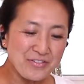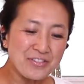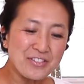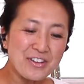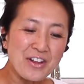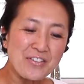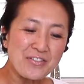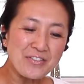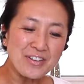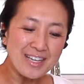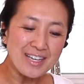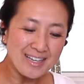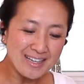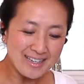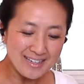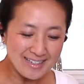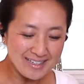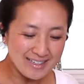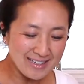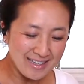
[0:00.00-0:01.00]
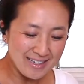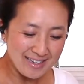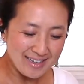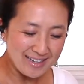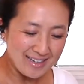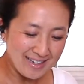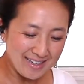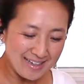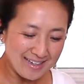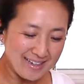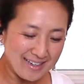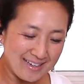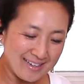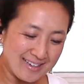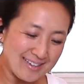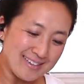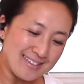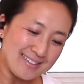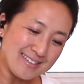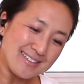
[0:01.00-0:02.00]
Fluffy
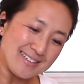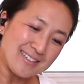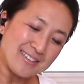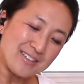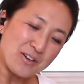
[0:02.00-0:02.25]
and